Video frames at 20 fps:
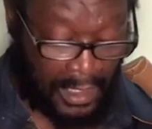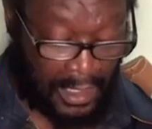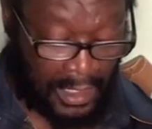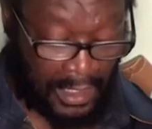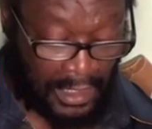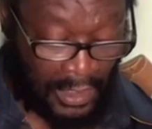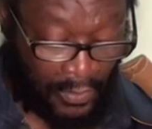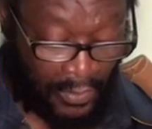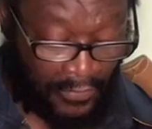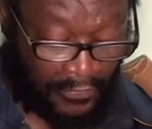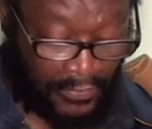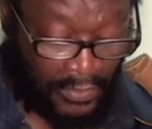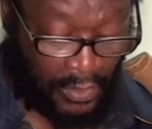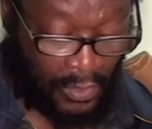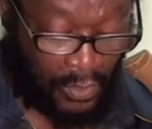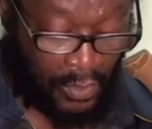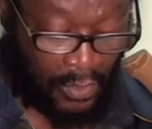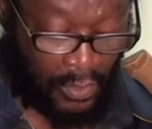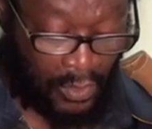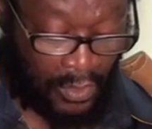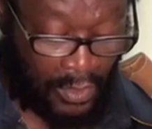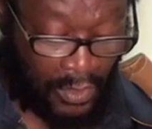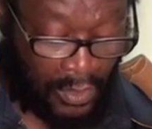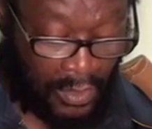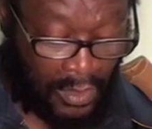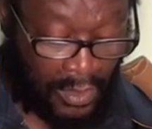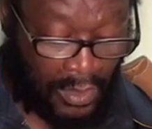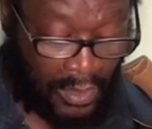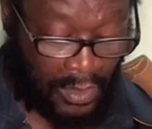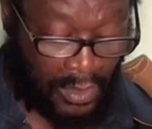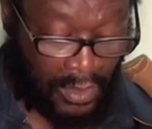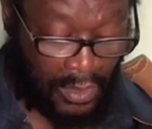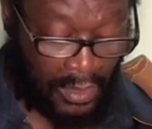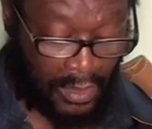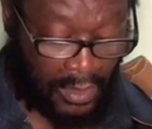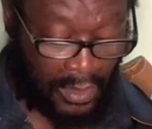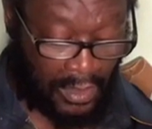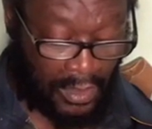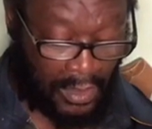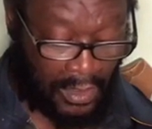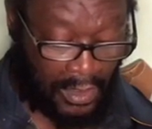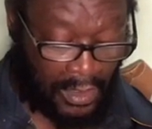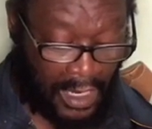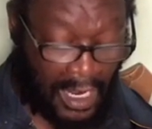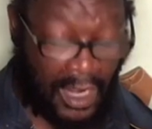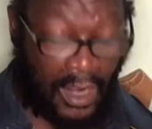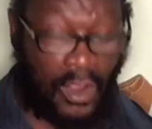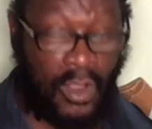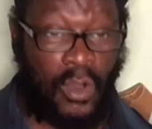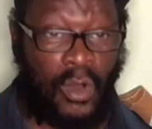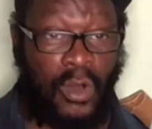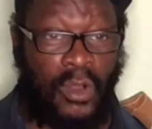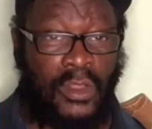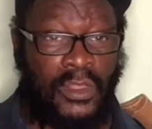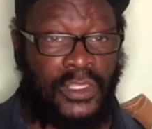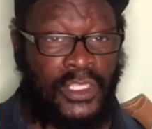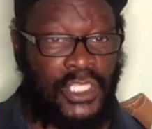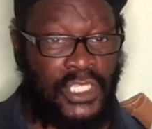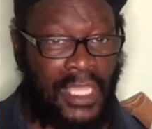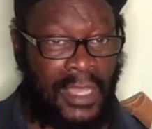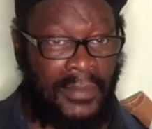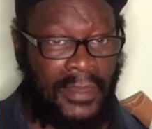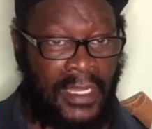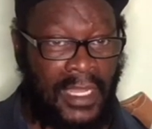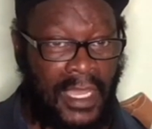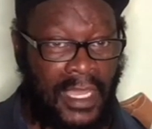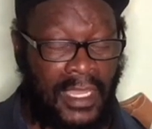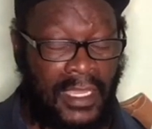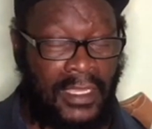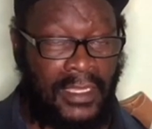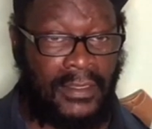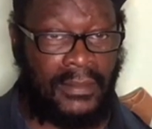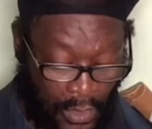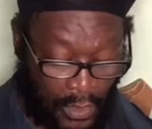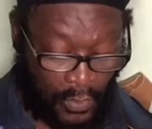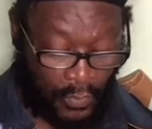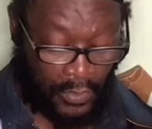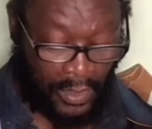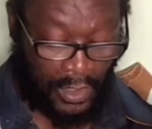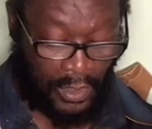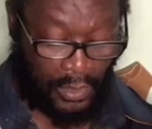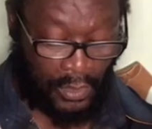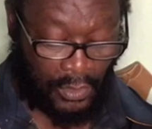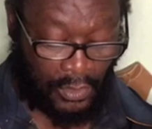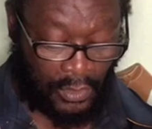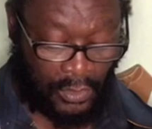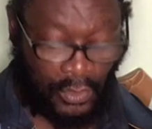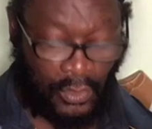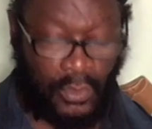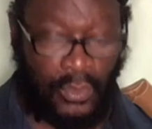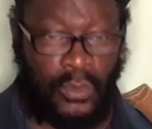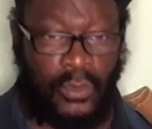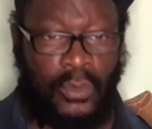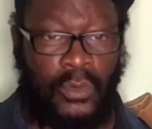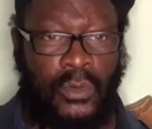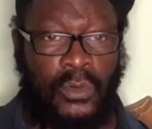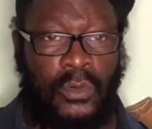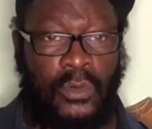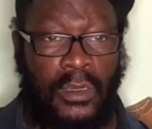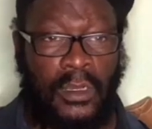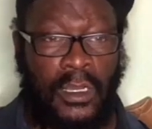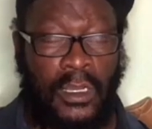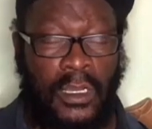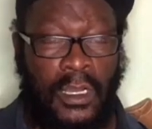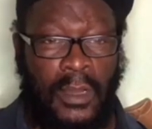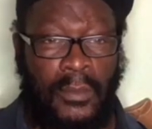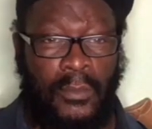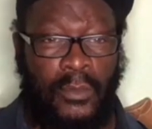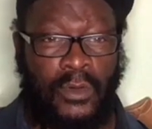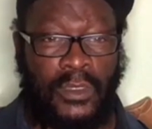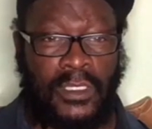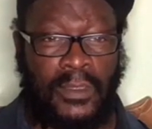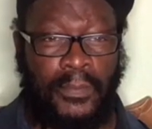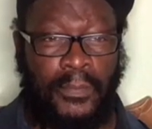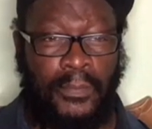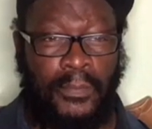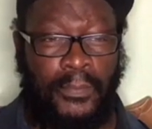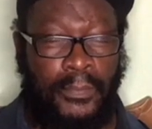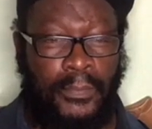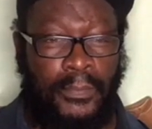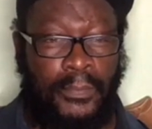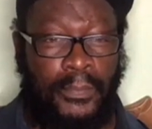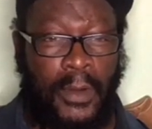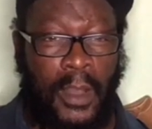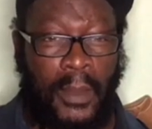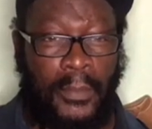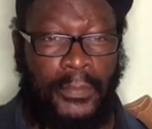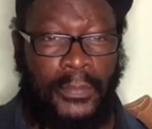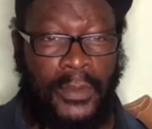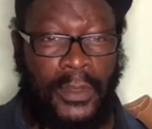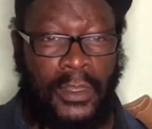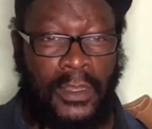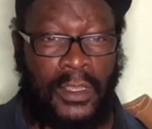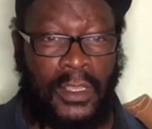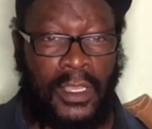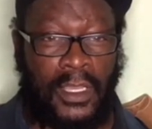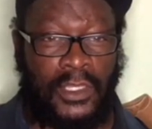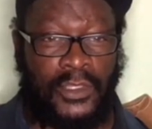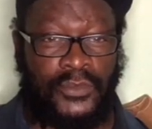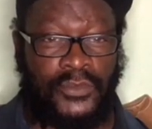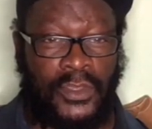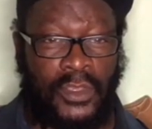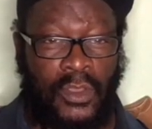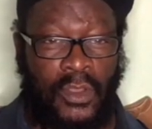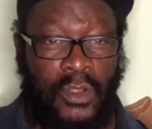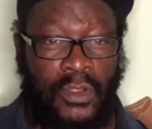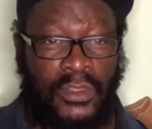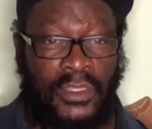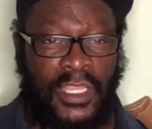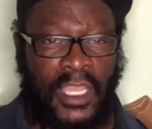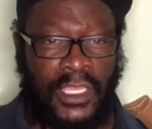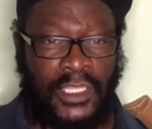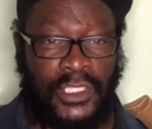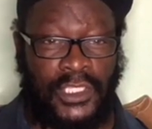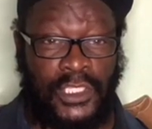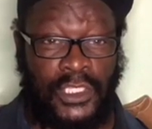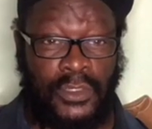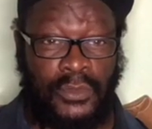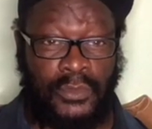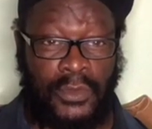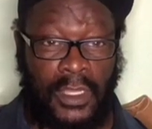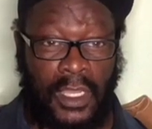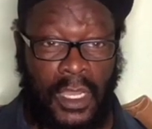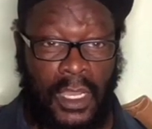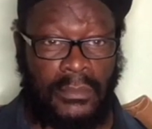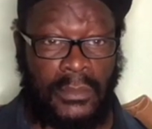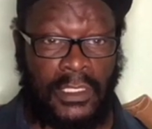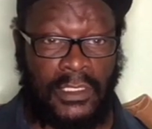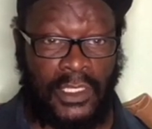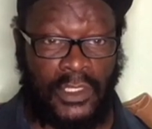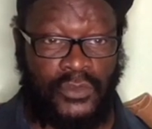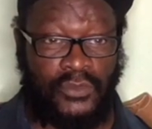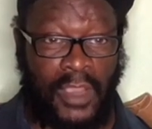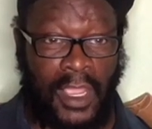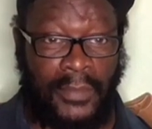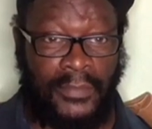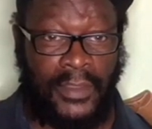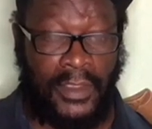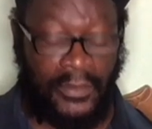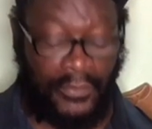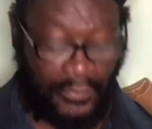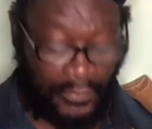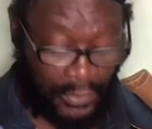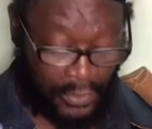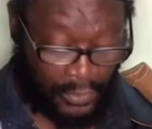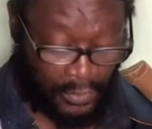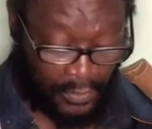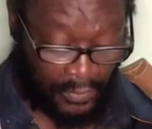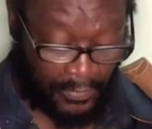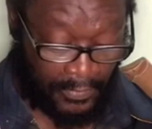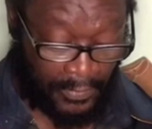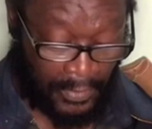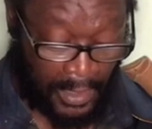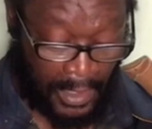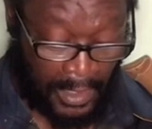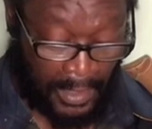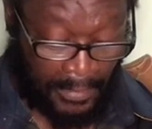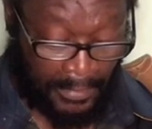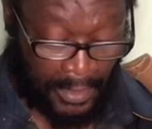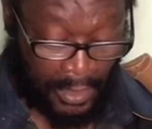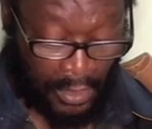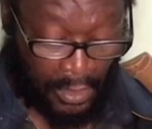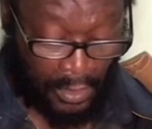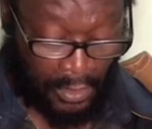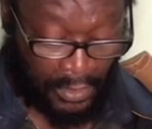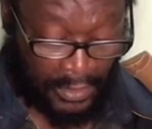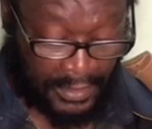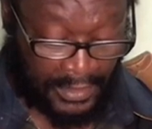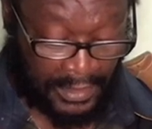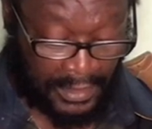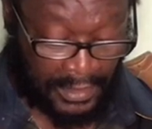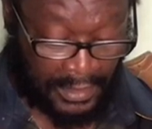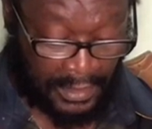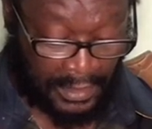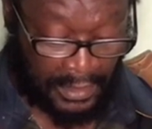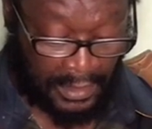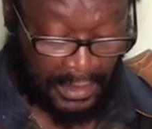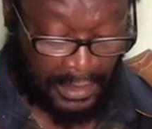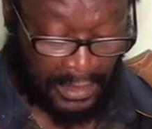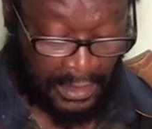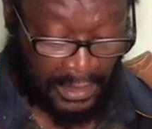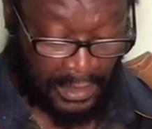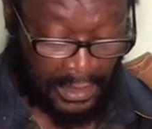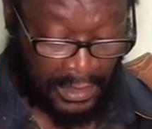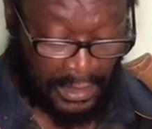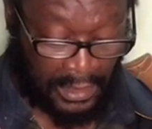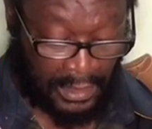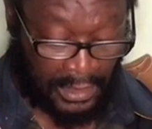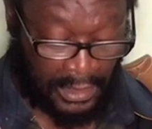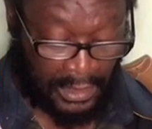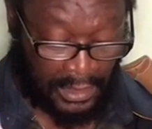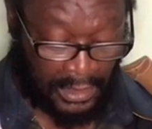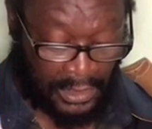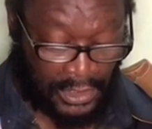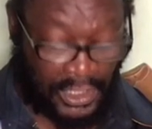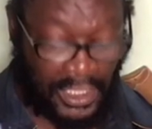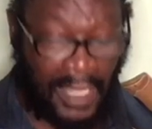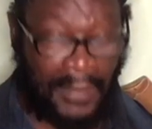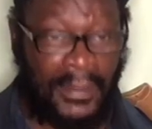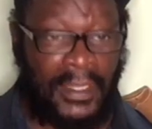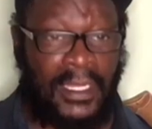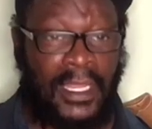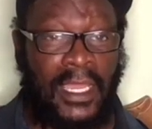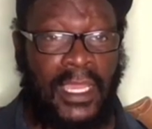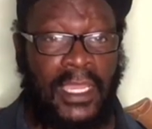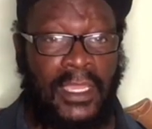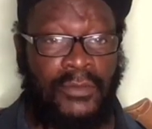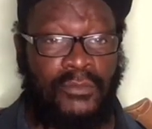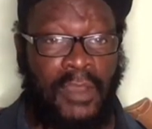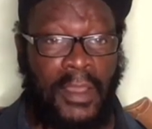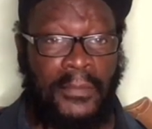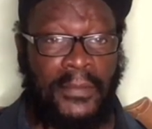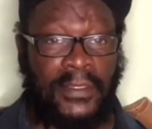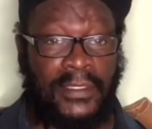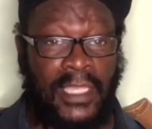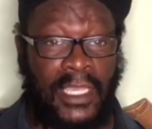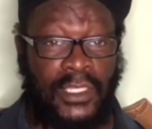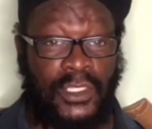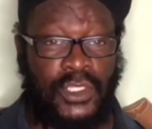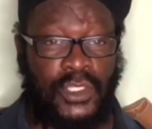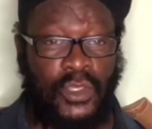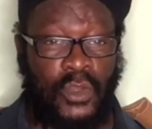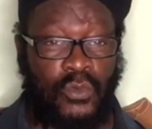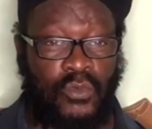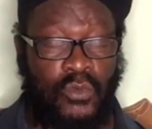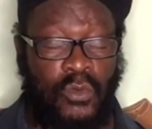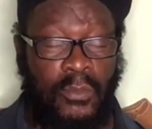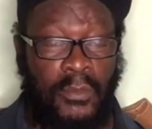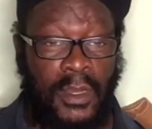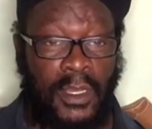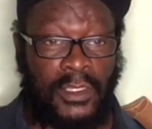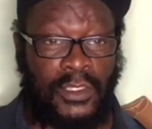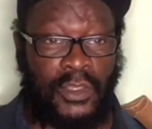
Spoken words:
Now, if you are called Gemini, we look to a most popular country called Nigeria. There's a tribe there for you, because Gemini represents Yoruba.